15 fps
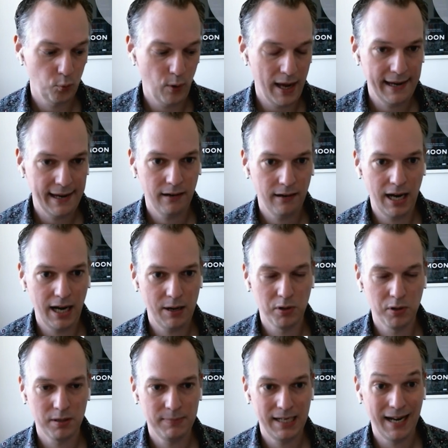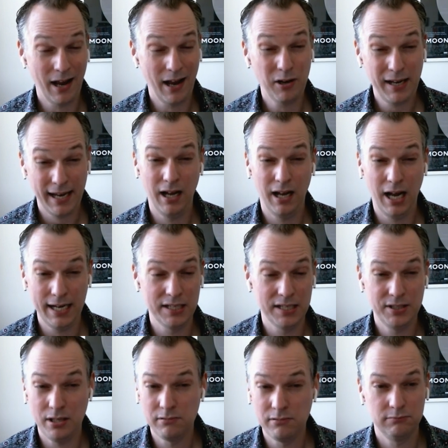where I want to be like, okay,
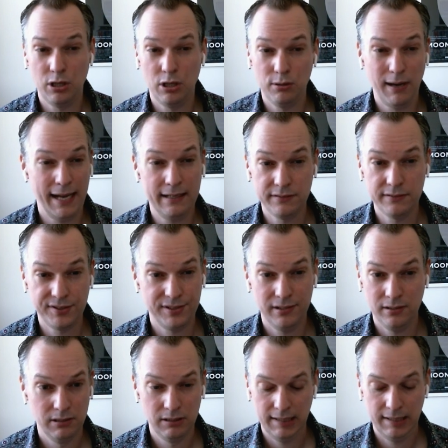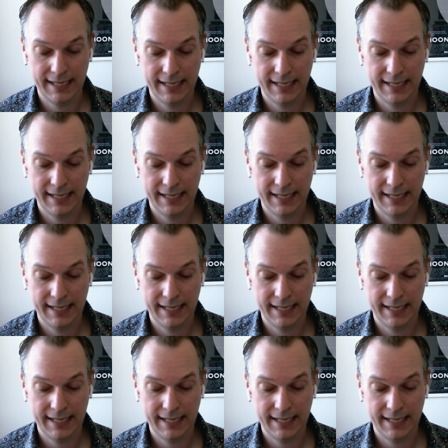I don't know how to